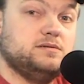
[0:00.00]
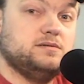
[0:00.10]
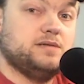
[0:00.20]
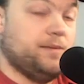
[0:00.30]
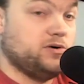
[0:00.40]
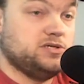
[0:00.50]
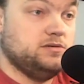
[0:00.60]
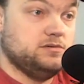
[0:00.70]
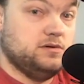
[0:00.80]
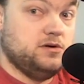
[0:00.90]
That
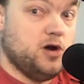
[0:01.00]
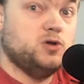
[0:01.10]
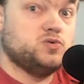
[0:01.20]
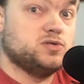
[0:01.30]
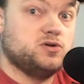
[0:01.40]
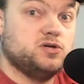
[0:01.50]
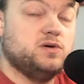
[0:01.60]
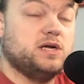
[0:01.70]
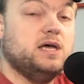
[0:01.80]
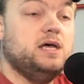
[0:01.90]
person knows what they're
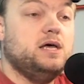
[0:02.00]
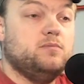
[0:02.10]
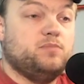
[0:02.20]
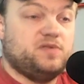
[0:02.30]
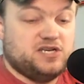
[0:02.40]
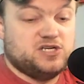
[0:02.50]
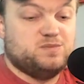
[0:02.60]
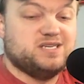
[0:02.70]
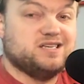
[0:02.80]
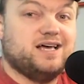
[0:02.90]
doing, but they just
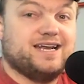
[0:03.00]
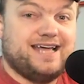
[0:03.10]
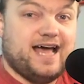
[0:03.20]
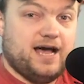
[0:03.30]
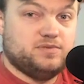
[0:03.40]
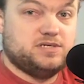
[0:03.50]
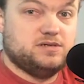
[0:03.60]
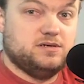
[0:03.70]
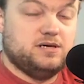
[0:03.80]
missed a lot of gaps.